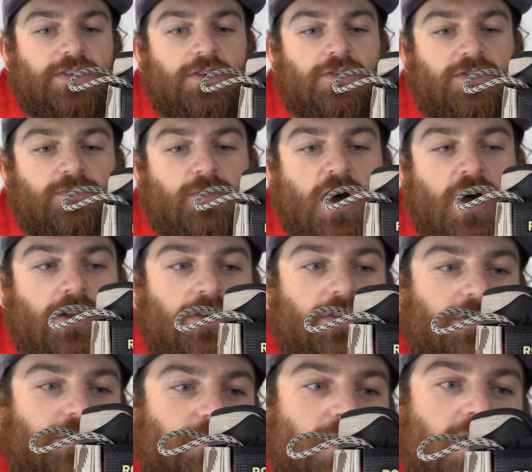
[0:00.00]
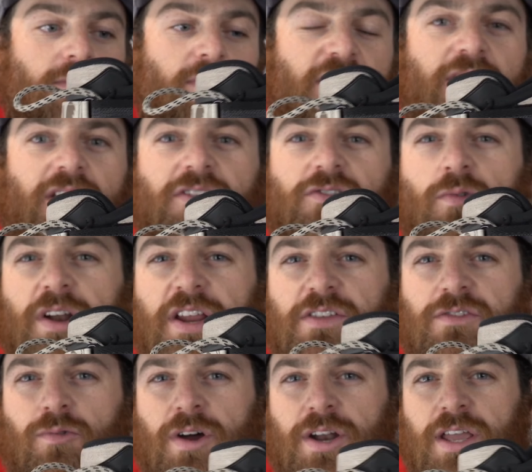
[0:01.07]
year's models from I think
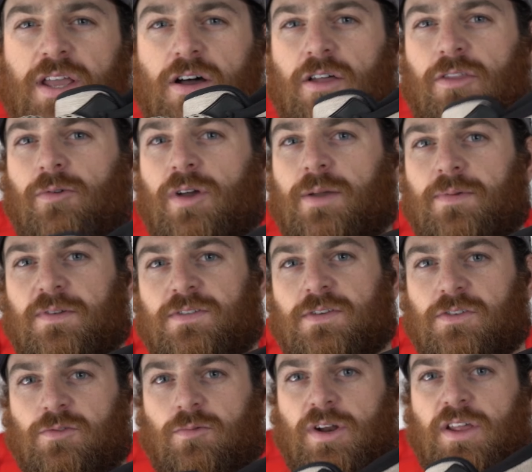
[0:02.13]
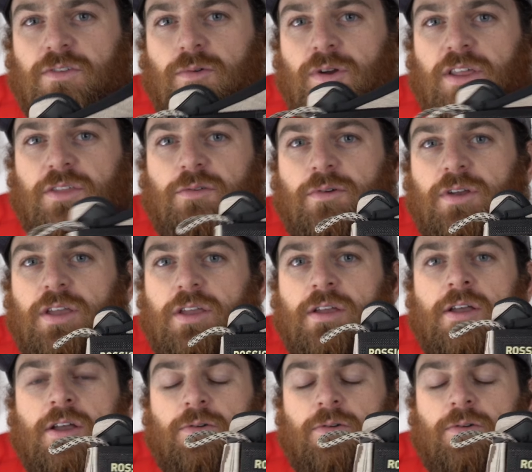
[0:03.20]
2020 all the way up until 2023